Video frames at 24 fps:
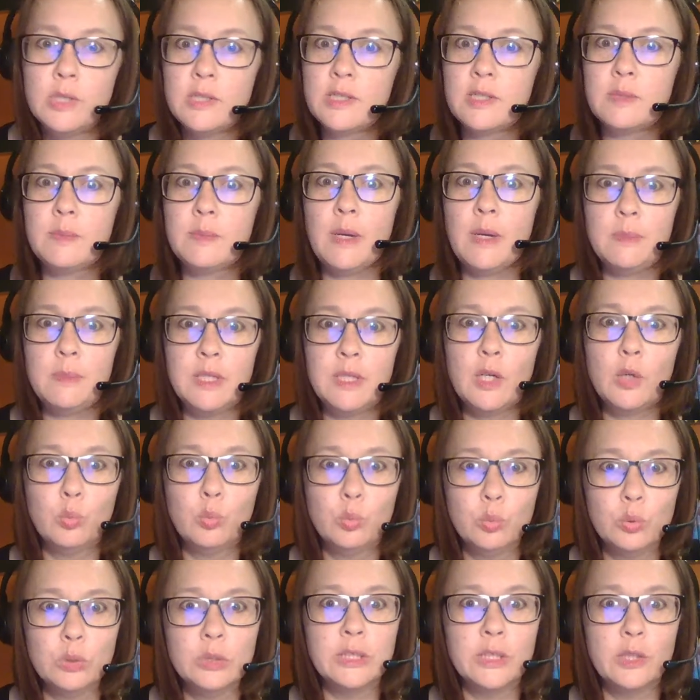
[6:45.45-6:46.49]
this might be a
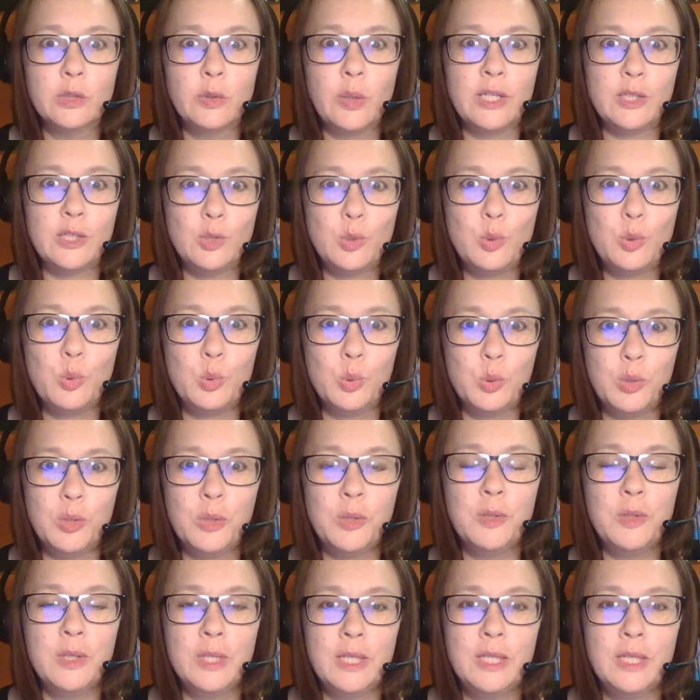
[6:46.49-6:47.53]
really great tool
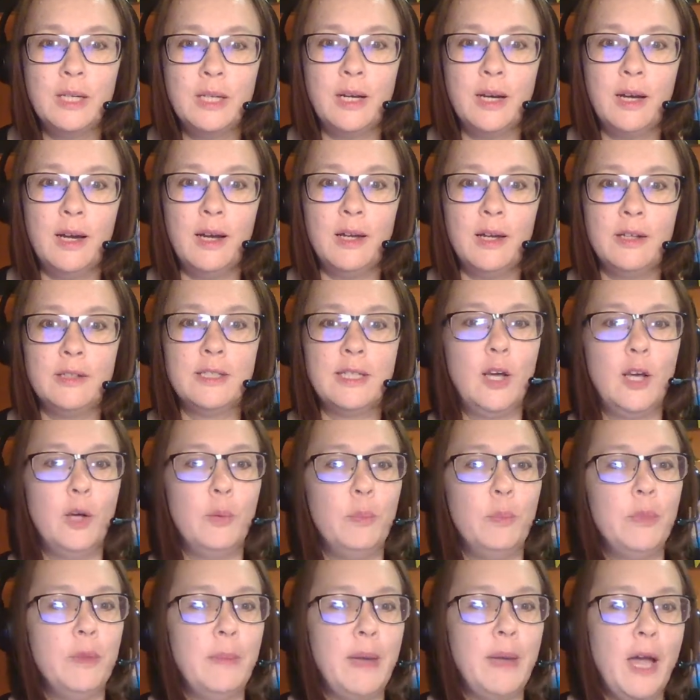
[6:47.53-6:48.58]
to help
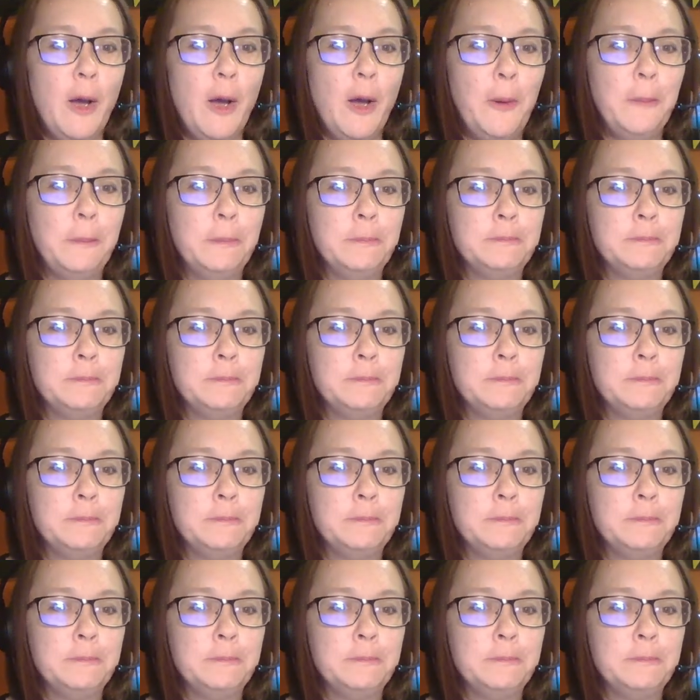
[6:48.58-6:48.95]
them out.